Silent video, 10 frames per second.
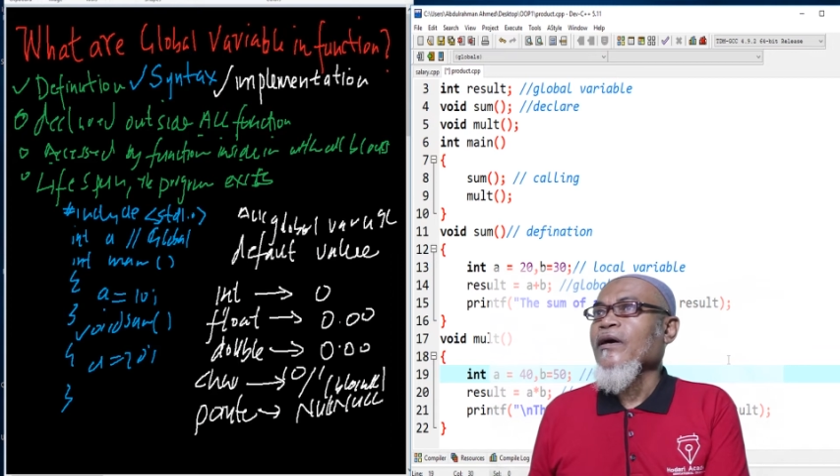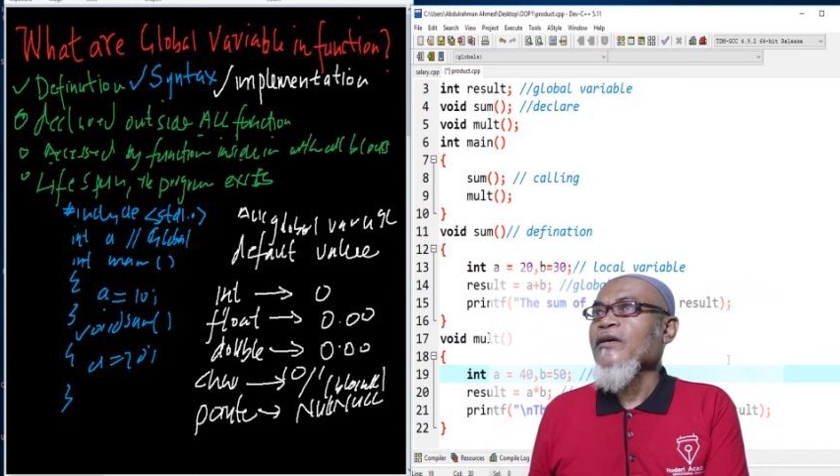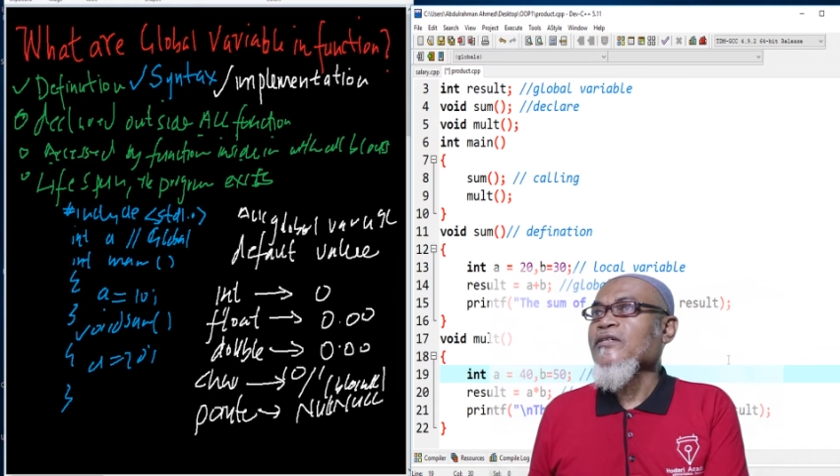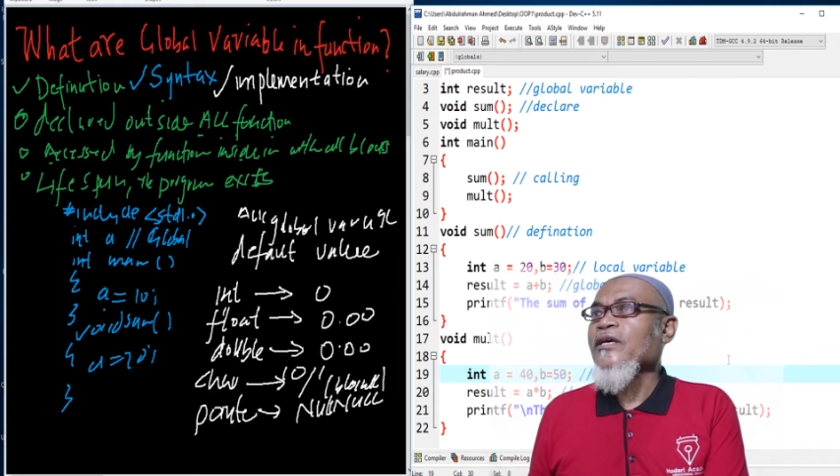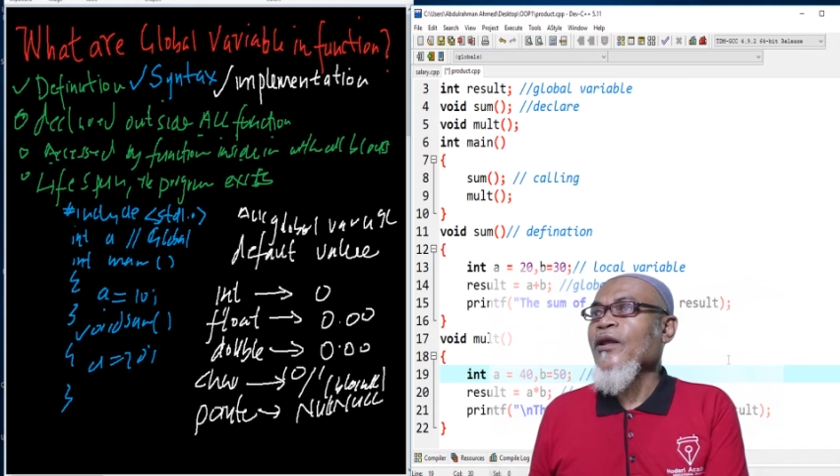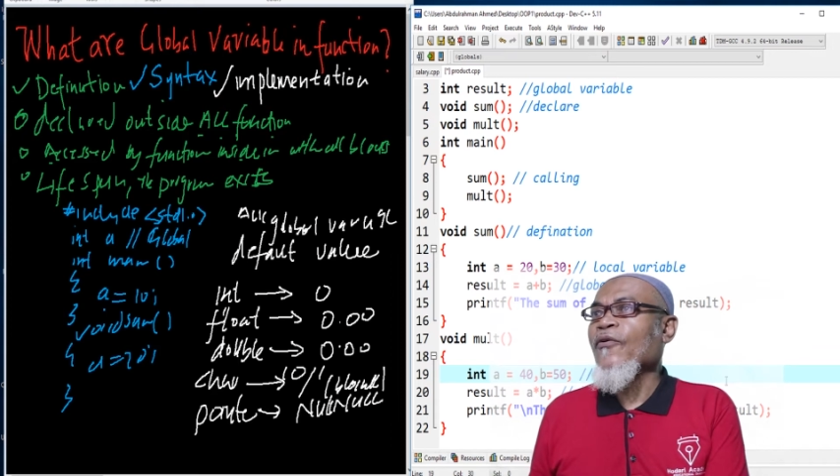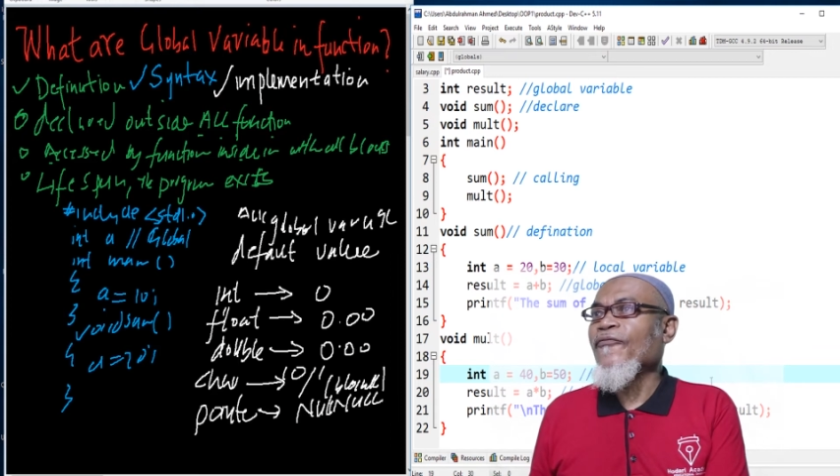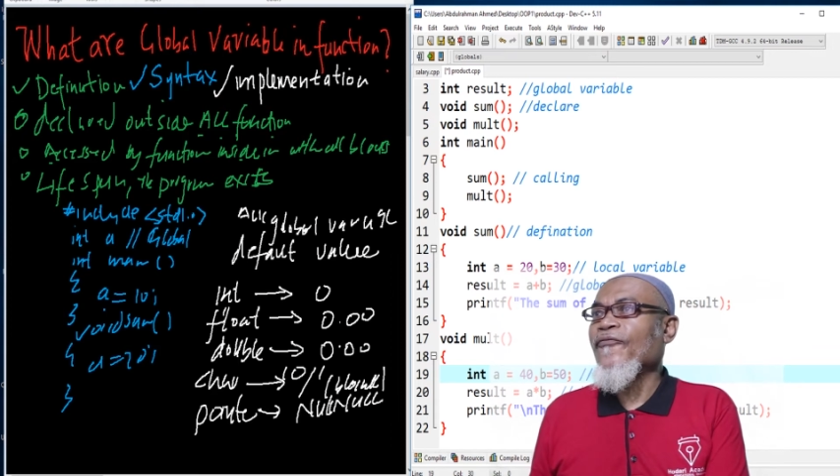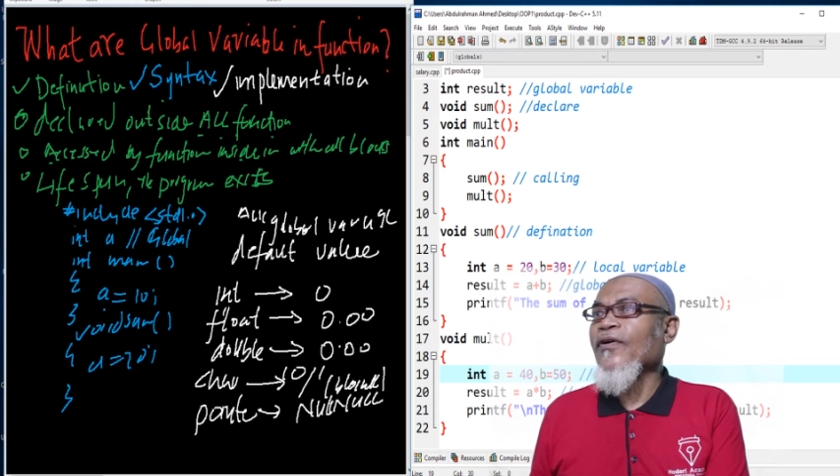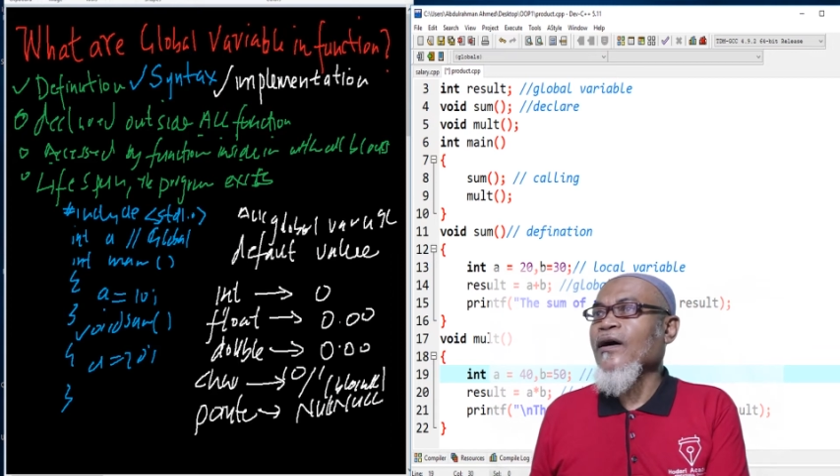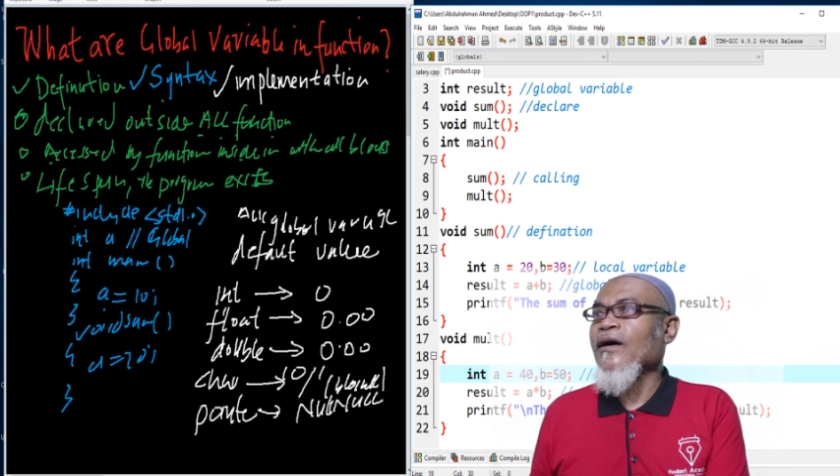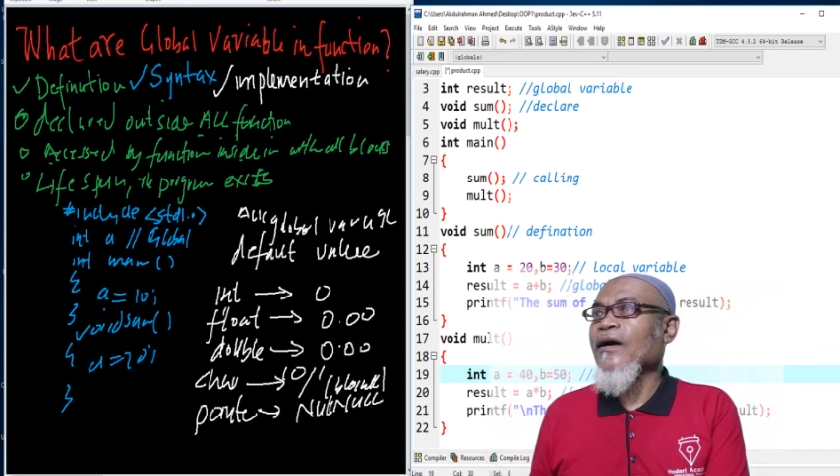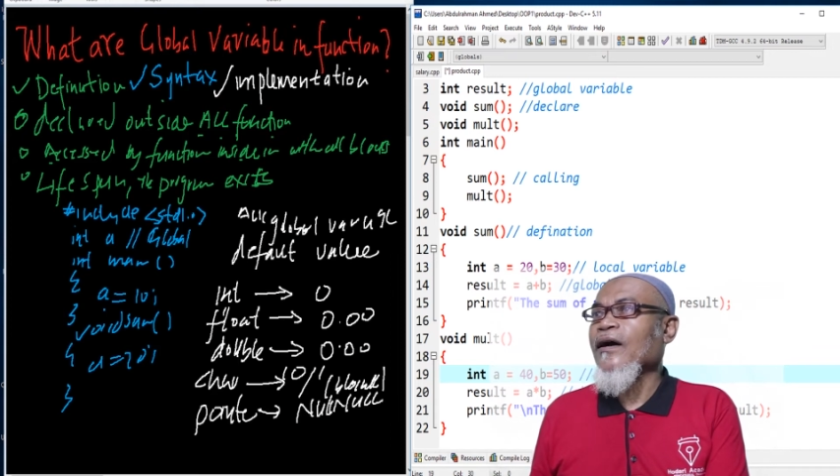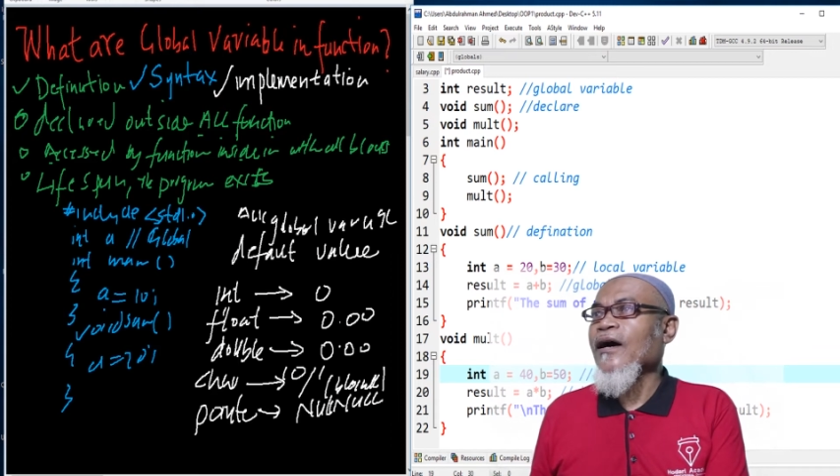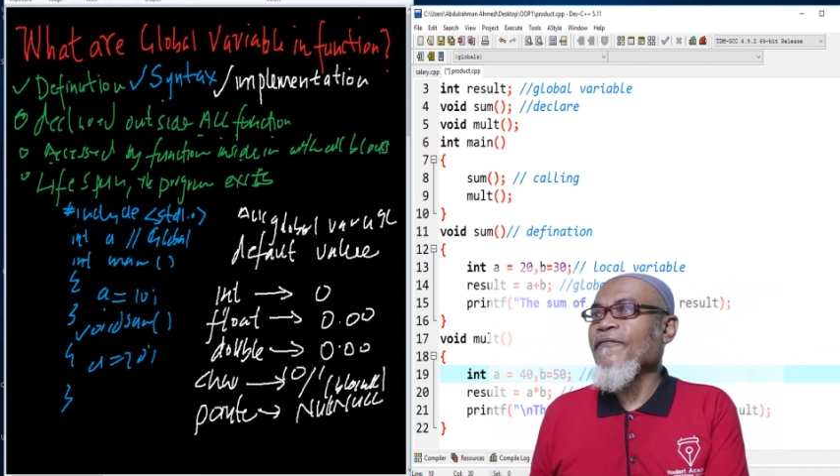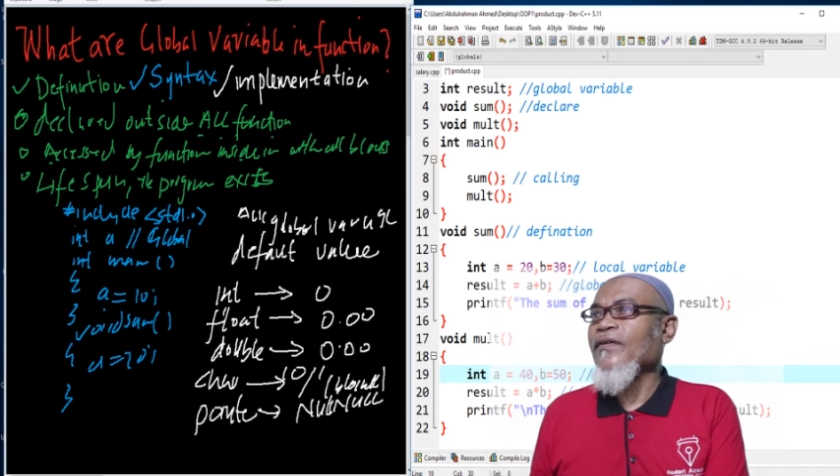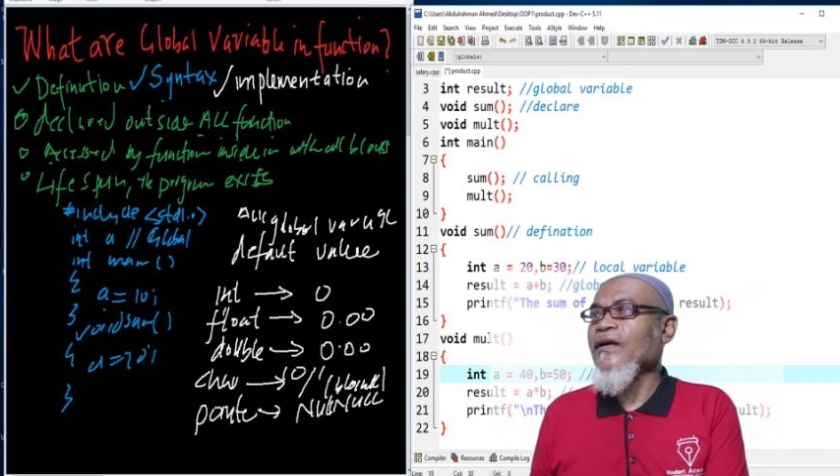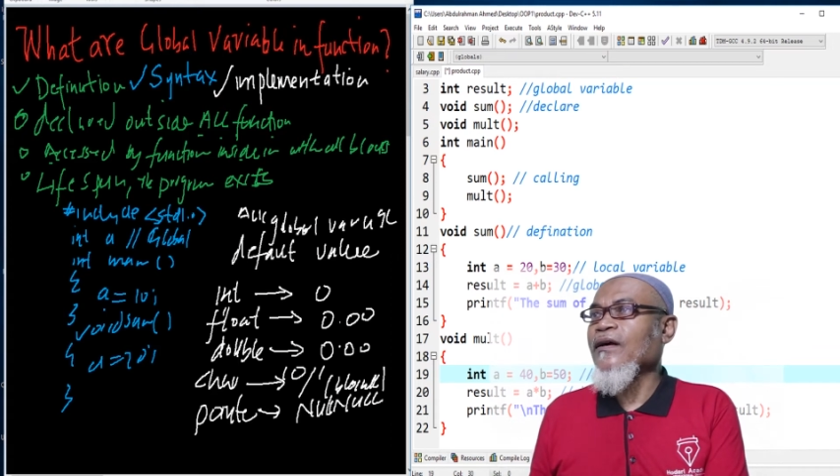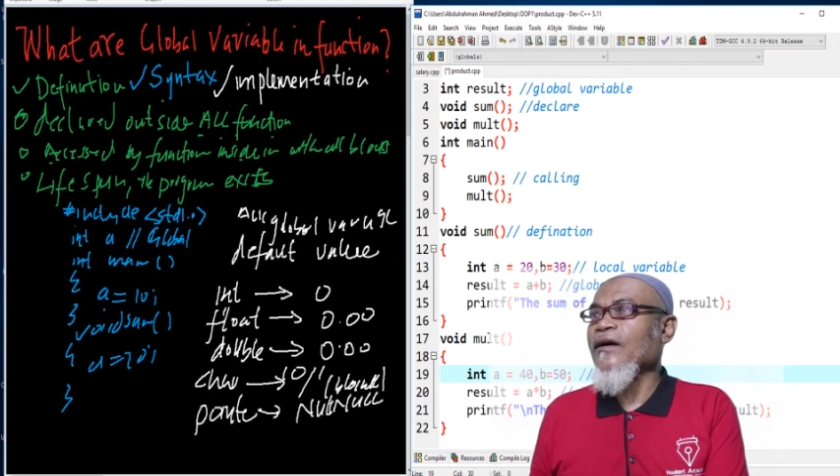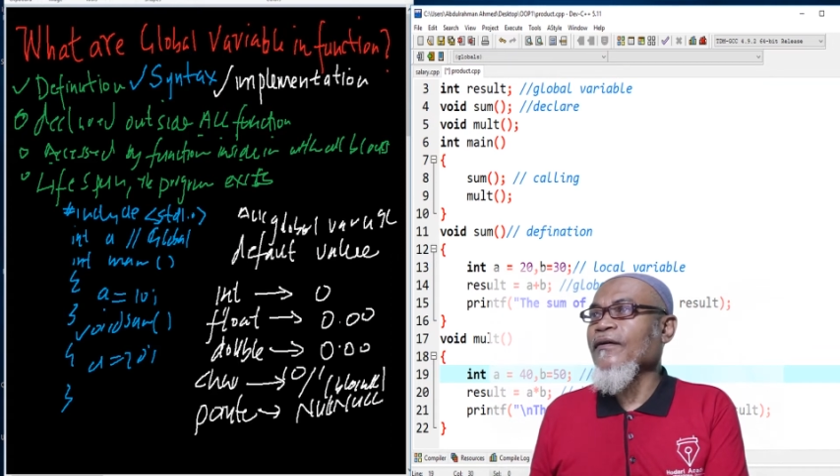instead of having